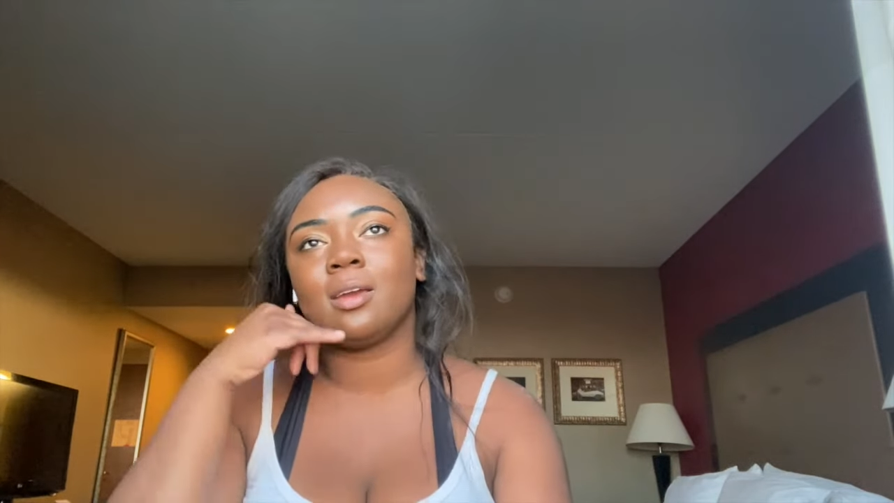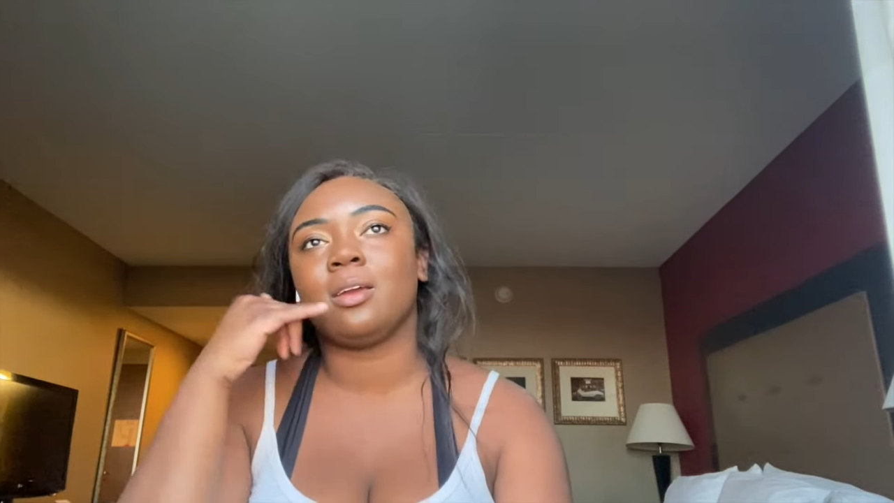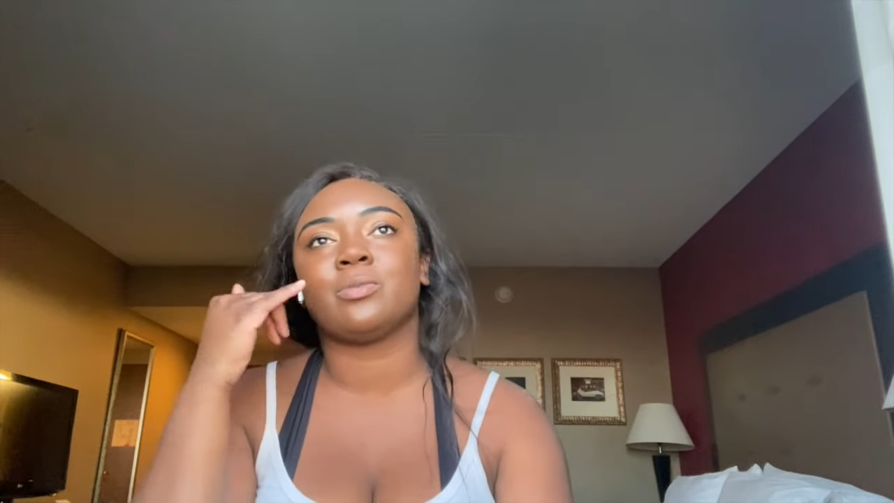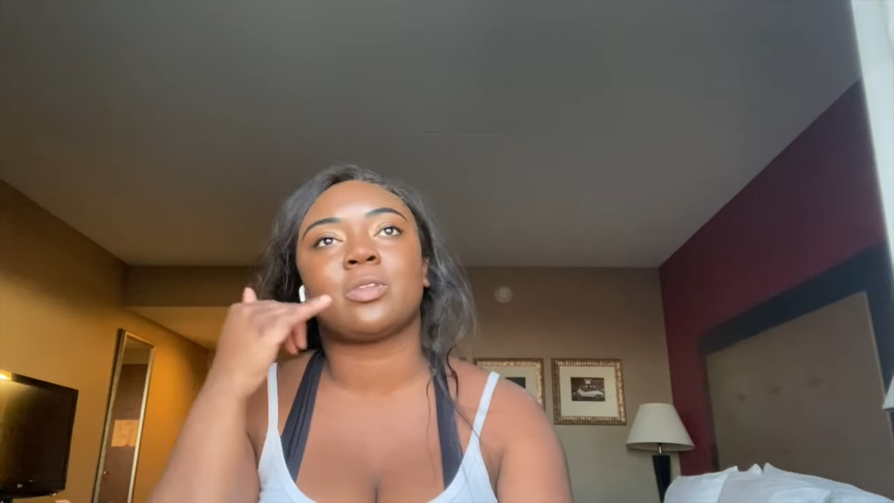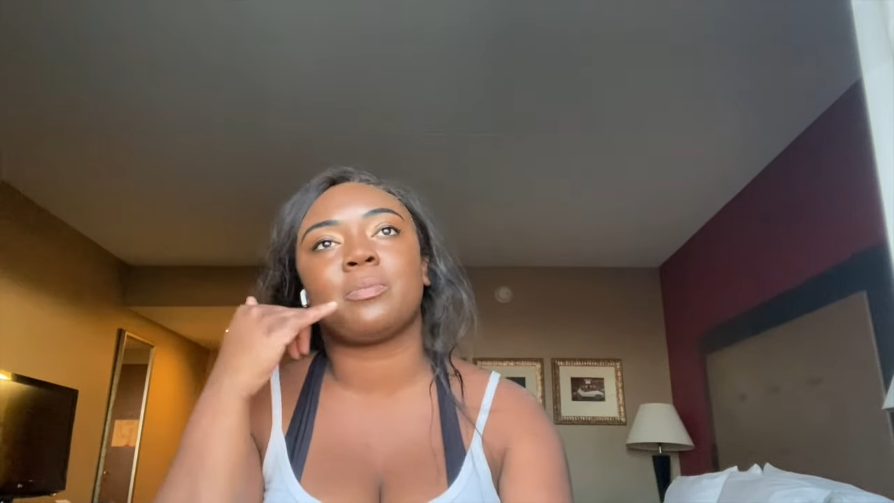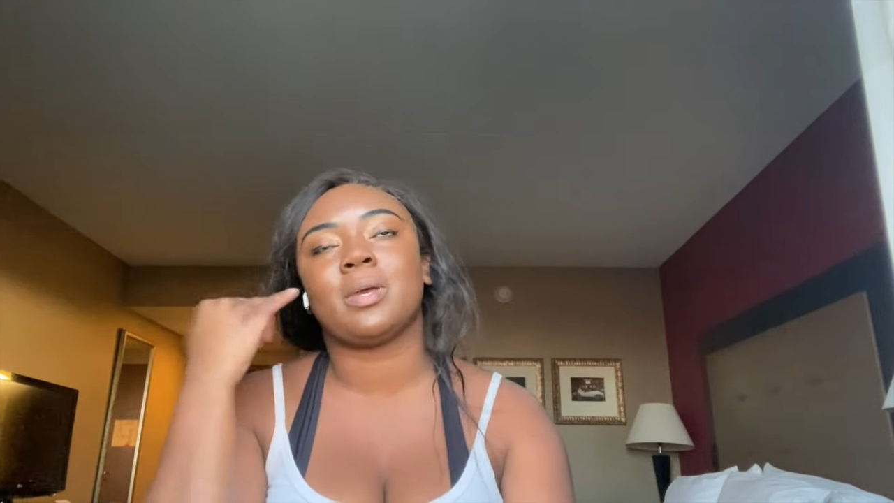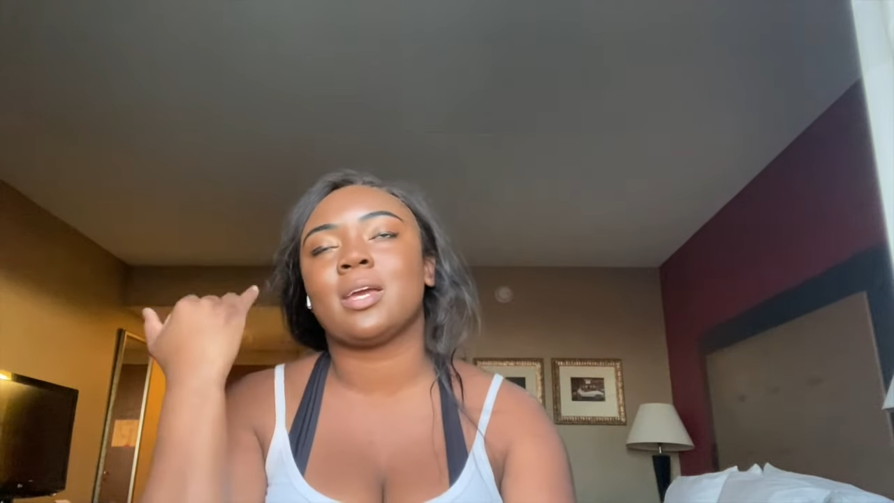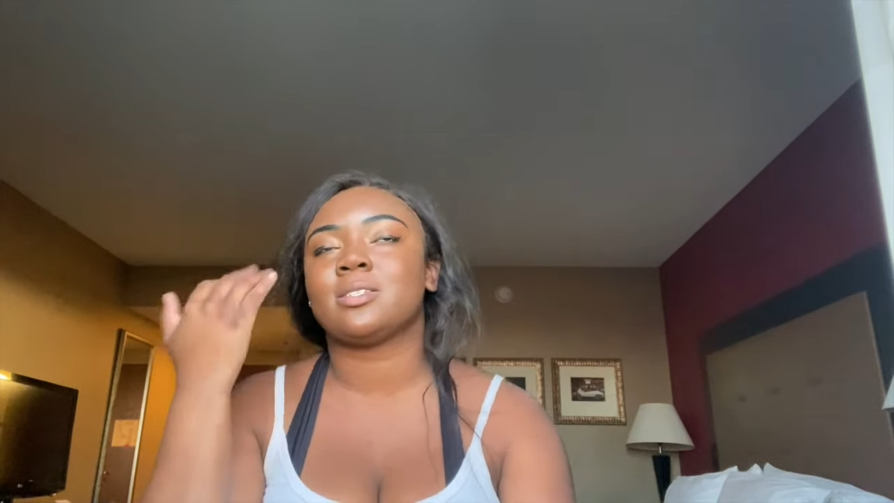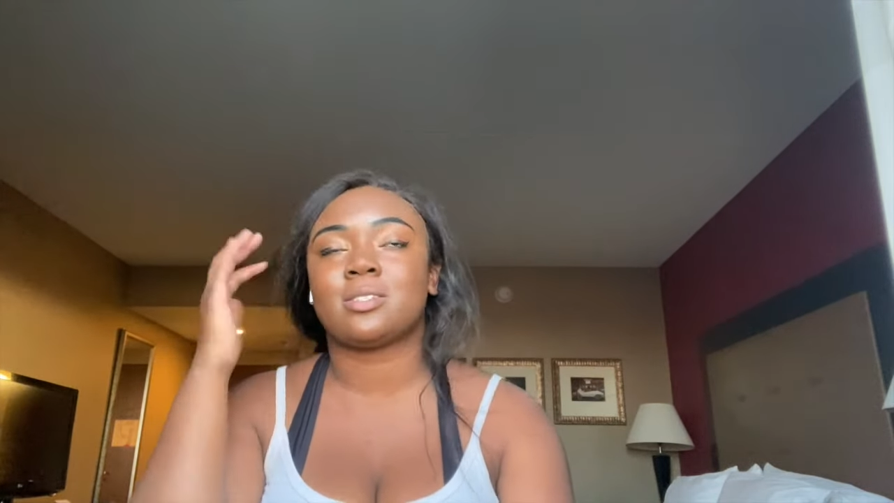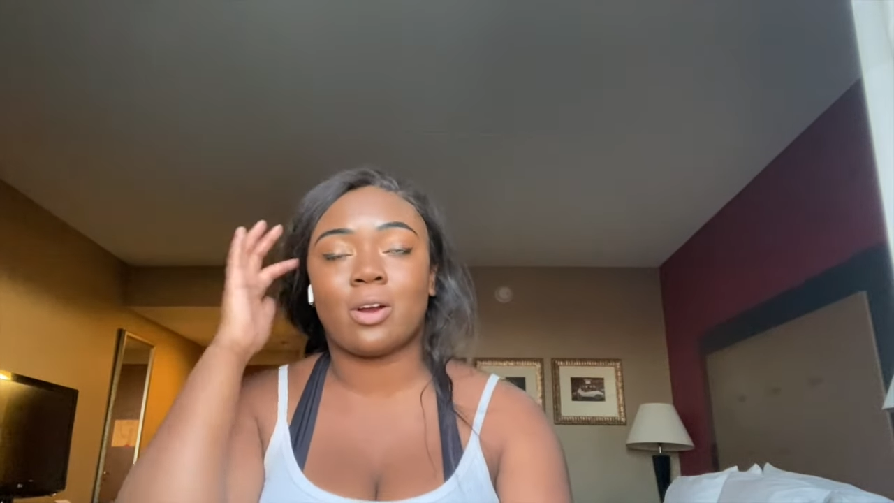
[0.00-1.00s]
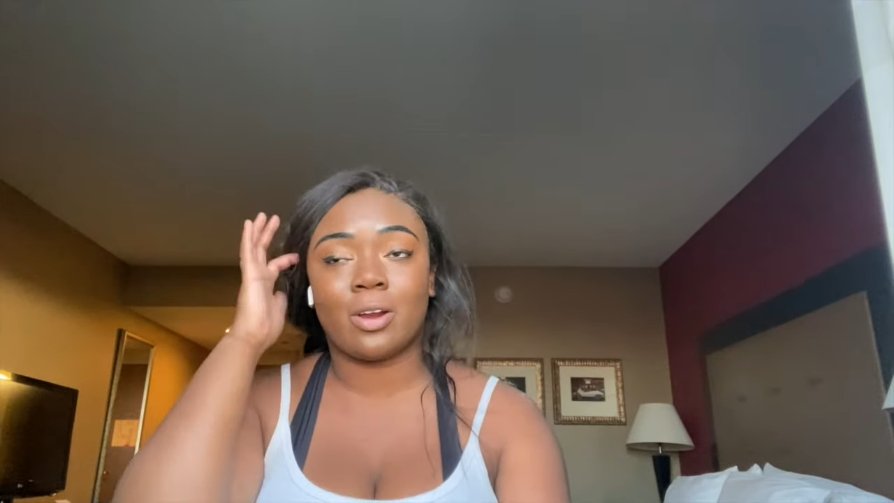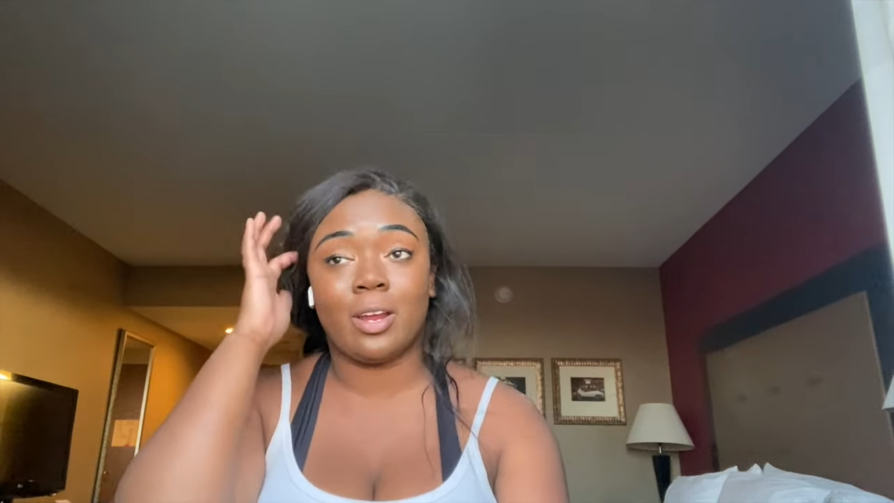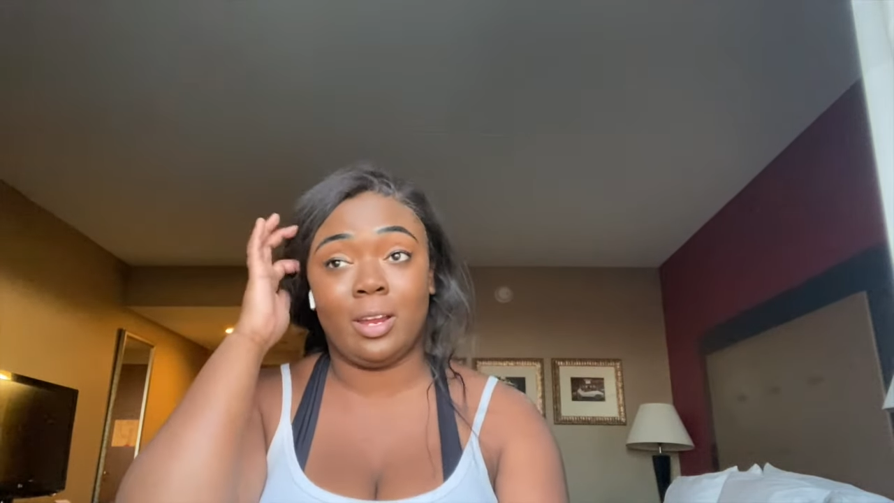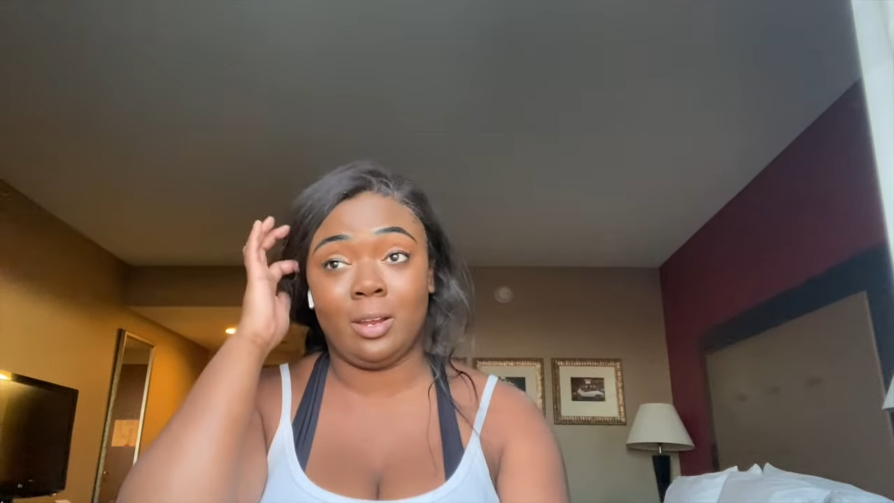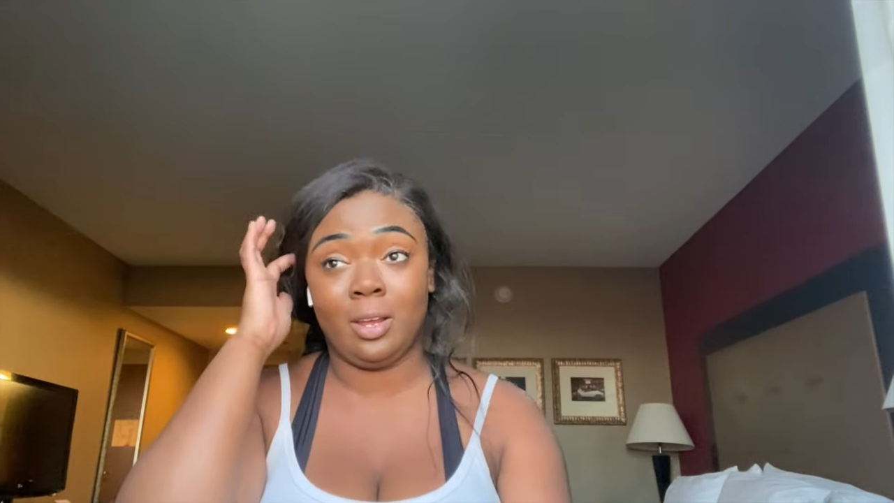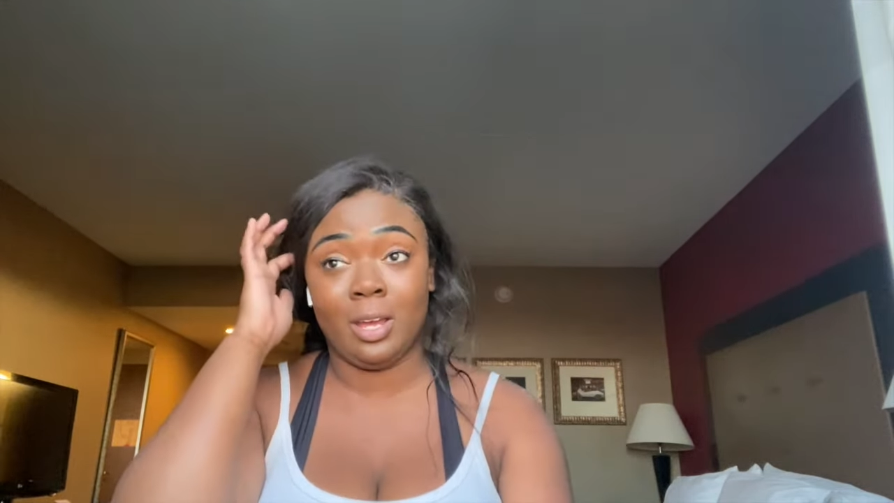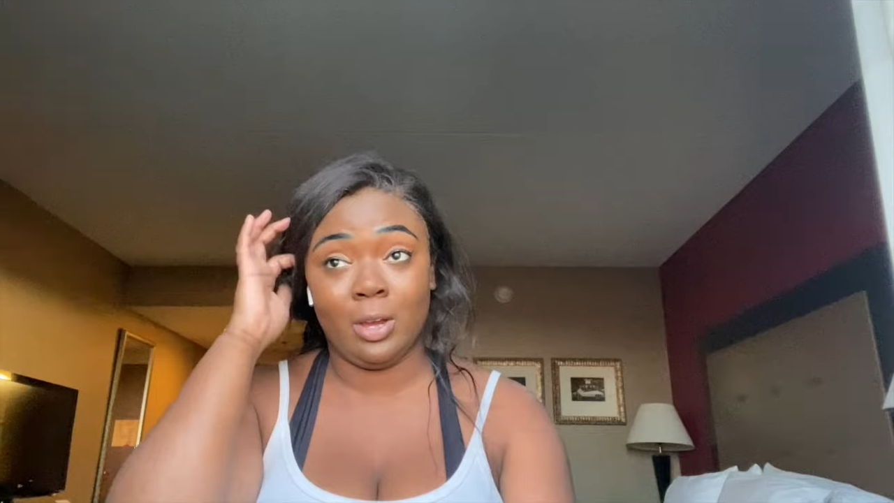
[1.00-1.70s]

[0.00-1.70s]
he was on the P A, sorry.